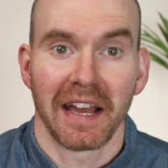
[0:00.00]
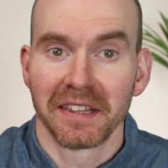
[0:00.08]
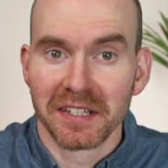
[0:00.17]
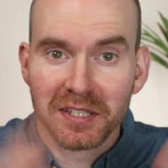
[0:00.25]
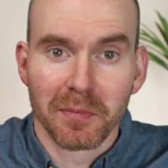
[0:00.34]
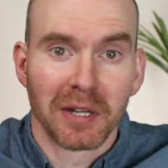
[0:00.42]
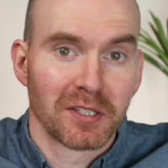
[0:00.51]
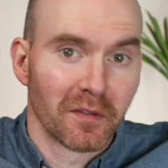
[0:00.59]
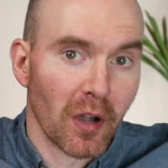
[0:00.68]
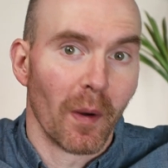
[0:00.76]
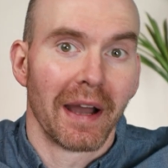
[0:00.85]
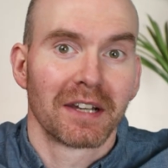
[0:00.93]
endless amounts of
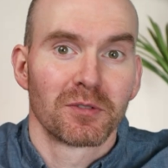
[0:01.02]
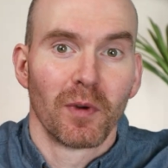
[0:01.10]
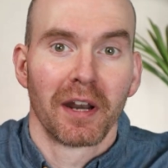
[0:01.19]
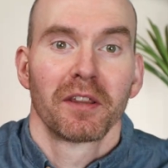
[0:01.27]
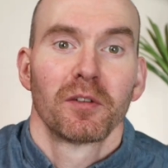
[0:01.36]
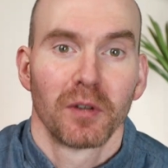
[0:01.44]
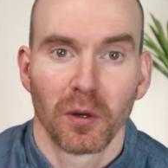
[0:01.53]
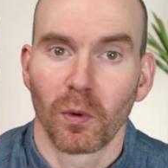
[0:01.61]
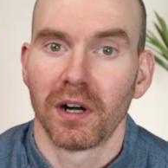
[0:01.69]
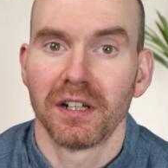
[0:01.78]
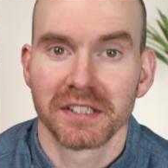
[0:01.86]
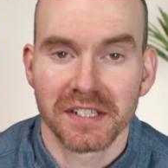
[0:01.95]
coax running through your
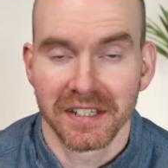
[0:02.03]
walls